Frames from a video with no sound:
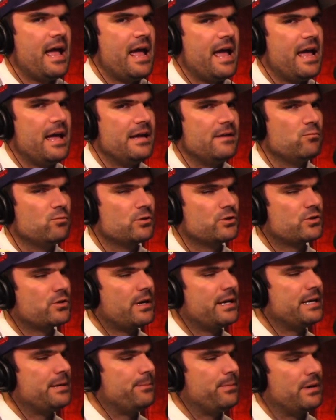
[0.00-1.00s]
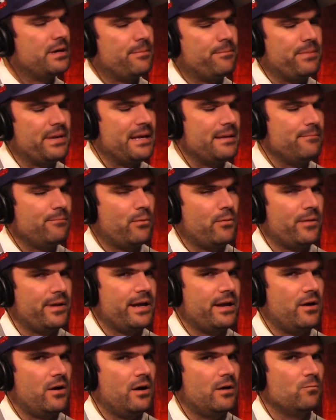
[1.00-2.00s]
and we're trying to put a
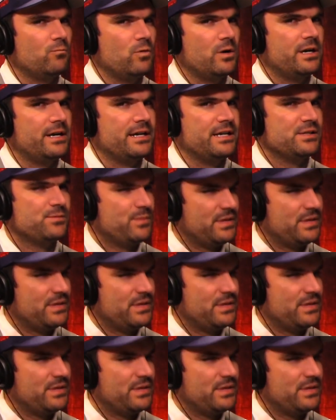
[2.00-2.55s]
pinpoint on what it is.